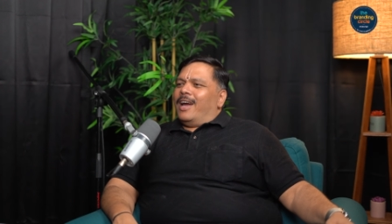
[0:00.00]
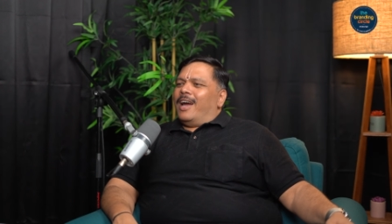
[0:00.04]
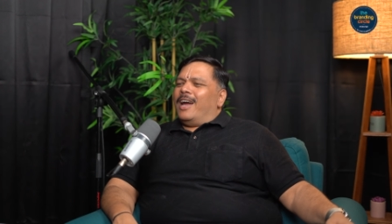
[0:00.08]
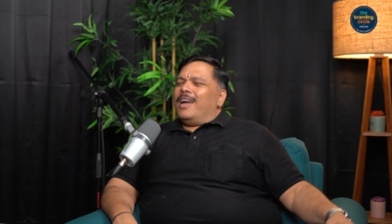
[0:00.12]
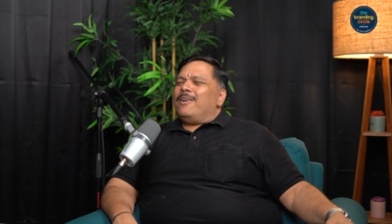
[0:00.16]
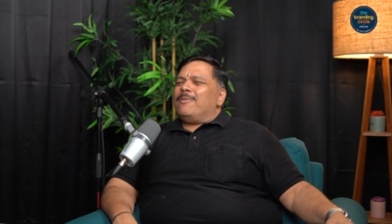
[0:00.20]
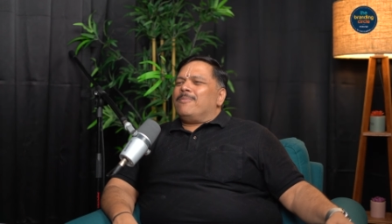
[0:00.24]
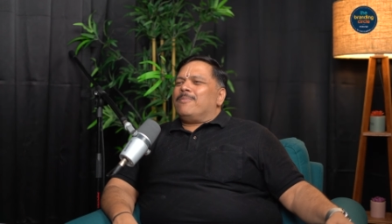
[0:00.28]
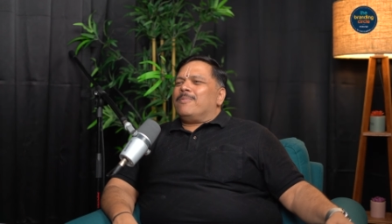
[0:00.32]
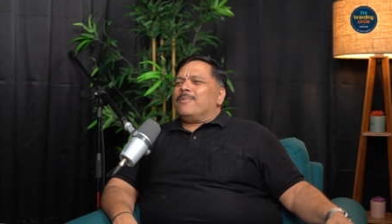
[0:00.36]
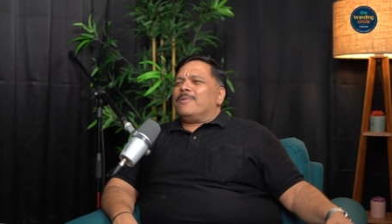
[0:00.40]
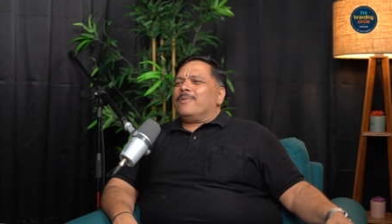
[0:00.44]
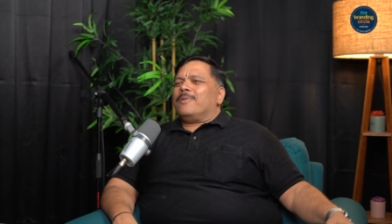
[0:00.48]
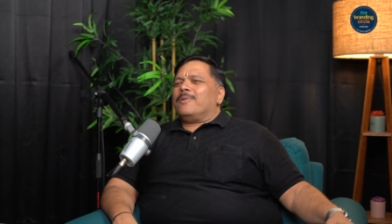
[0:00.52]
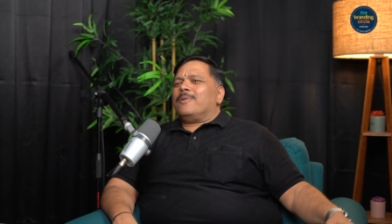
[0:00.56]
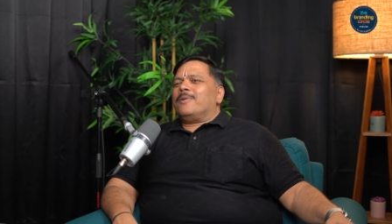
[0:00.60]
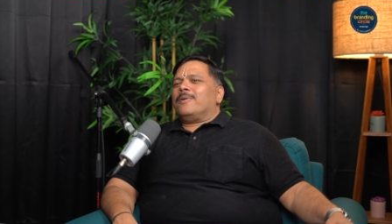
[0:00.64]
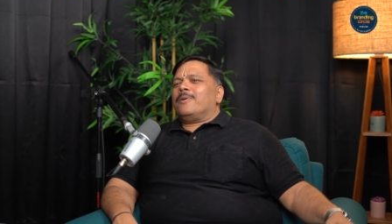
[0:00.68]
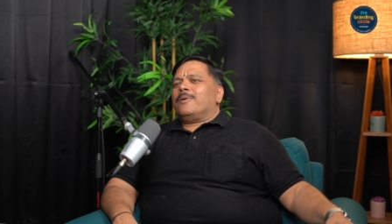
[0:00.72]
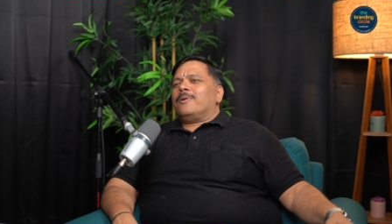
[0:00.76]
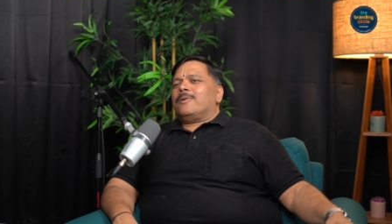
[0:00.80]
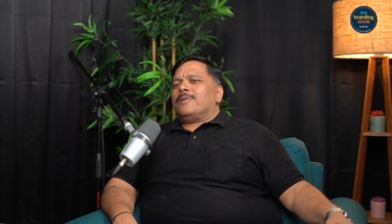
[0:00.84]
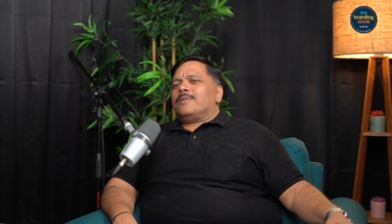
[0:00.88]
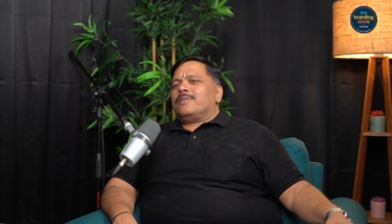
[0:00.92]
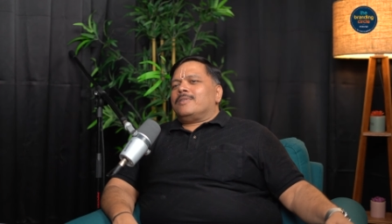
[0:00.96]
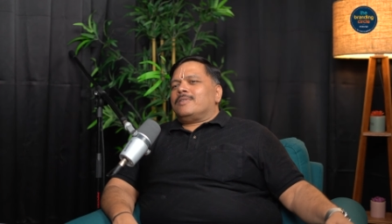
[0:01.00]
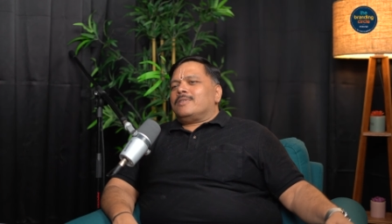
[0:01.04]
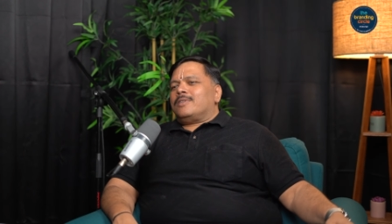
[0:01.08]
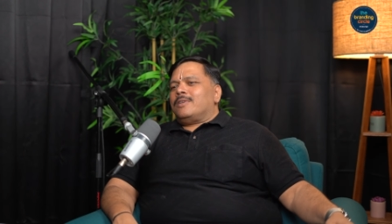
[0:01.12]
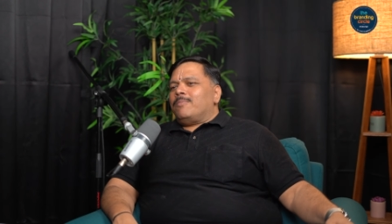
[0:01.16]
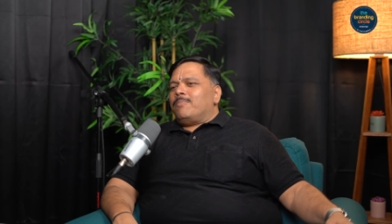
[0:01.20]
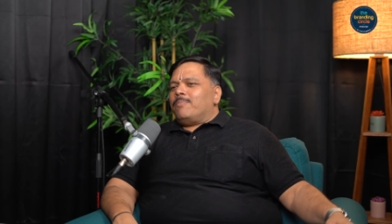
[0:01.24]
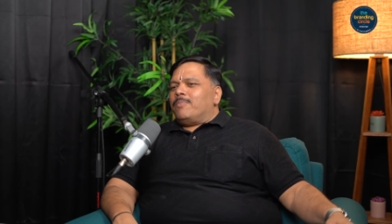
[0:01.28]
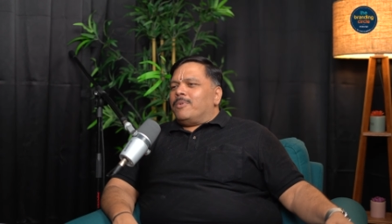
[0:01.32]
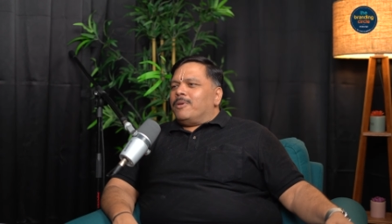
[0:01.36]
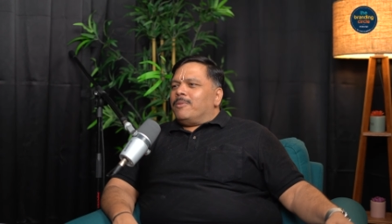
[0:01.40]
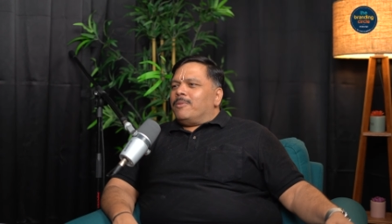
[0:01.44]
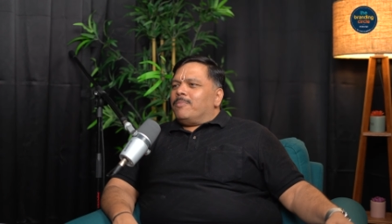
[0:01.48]
And
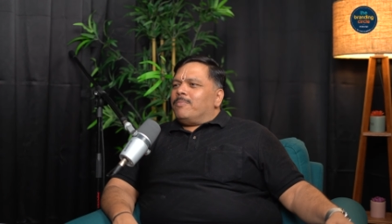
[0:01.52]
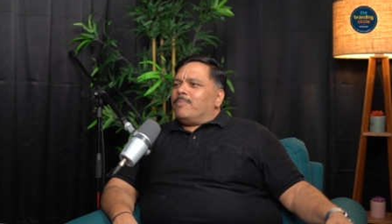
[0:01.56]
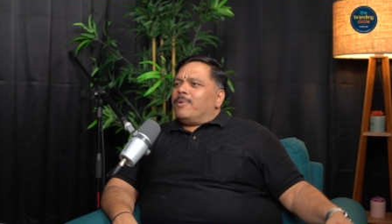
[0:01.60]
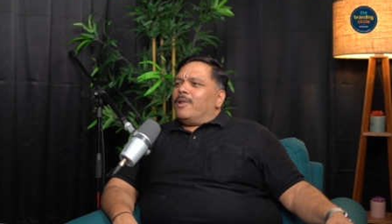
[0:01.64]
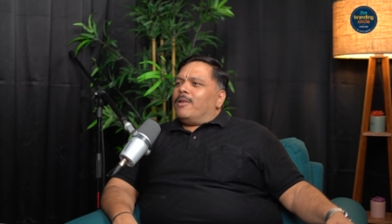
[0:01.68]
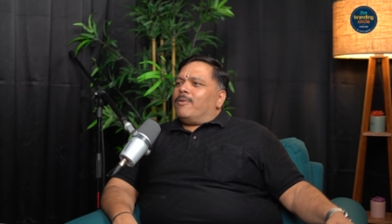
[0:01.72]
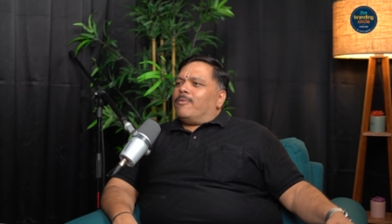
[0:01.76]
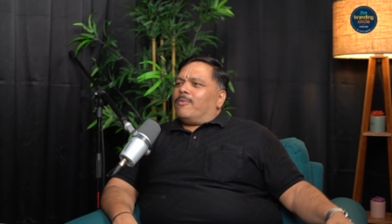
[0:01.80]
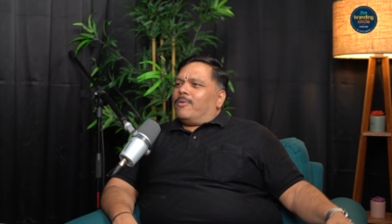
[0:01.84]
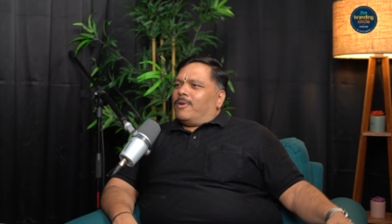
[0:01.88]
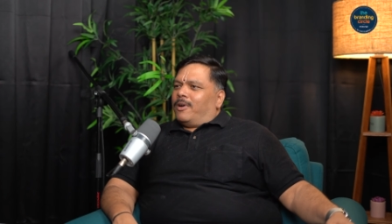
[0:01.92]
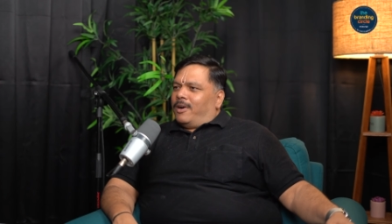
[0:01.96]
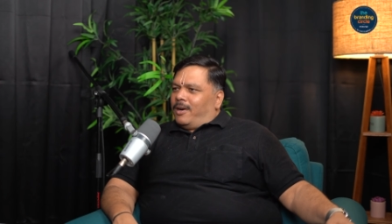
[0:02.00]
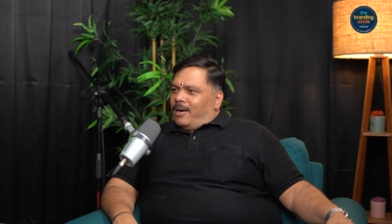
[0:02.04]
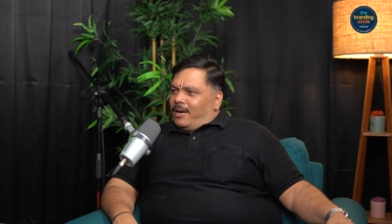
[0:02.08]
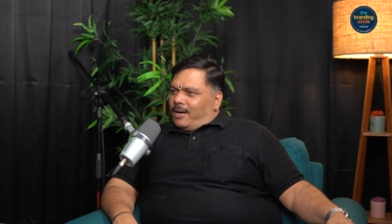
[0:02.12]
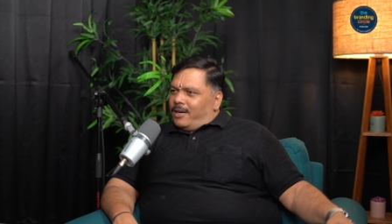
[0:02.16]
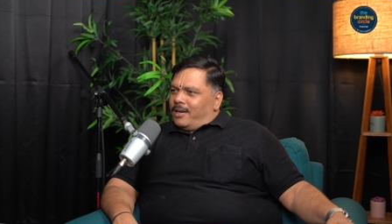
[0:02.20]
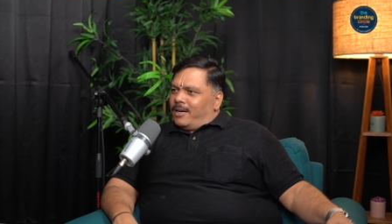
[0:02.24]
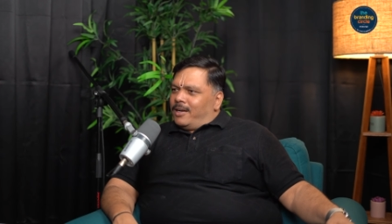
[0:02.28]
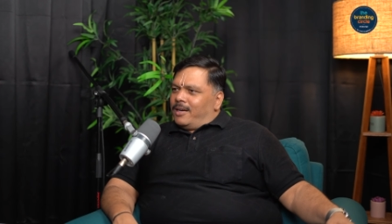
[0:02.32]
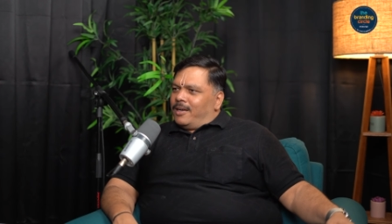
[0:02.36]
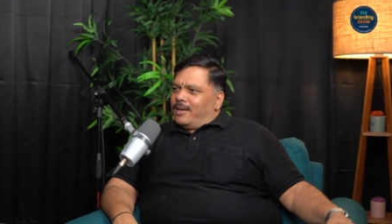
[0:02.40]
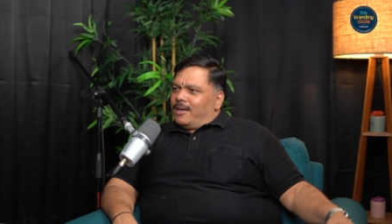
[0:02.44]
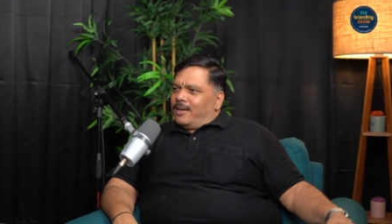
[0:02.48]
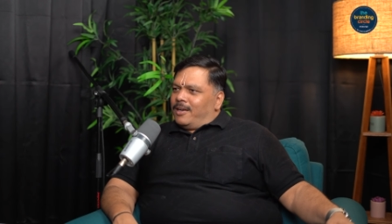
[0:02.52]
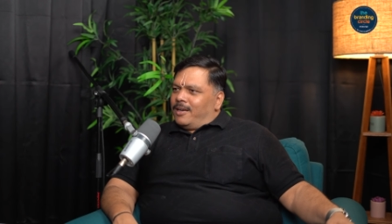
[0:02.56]
see, people work